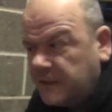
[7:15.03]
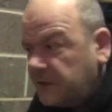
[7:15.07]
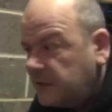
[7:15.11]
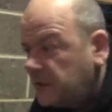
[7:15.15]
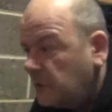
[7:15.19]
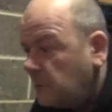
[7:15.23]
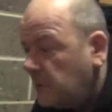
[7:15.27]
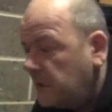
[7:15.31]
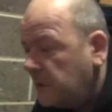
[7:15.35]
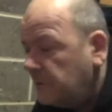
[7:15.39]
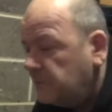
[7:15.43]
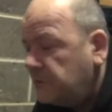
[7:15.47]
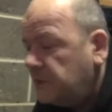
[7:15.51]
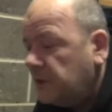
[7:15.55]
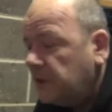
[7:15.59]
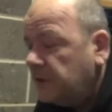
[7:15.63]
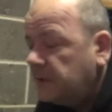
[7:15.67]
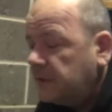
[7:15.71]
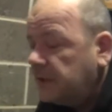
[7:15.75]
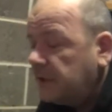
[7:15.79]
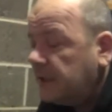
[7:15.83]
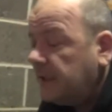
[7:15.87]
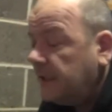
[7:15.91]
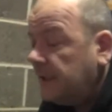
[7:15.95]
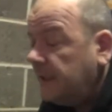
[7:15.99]
So what I've done
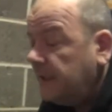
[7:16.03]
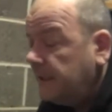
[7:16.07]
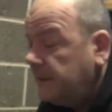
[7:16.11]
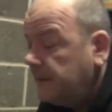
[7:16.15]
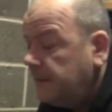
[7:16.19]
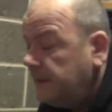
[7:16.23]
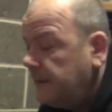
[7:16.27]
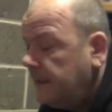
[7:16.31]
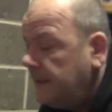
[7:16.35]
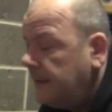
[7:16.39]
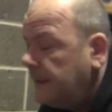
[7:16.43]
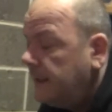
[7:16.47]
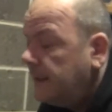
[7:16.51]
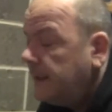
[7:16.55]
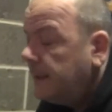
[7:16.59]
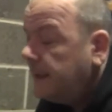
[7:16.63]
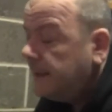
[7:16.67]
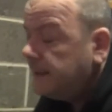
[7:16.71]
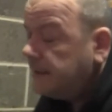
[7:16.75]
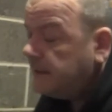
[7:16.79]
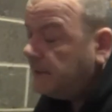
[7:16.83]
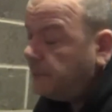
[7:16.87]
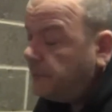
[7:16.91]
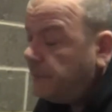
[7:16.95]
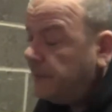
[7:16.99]
today
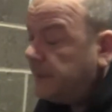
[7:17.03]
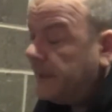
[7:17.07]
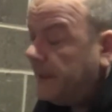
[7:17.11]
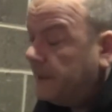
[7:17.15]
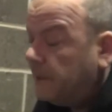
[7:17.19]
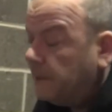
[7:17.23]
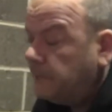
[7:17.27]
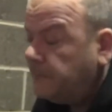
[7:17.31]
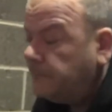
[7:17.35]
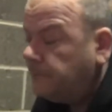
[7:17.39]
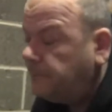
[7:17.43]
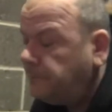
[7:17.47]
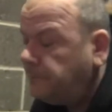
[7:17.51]
is I've been out,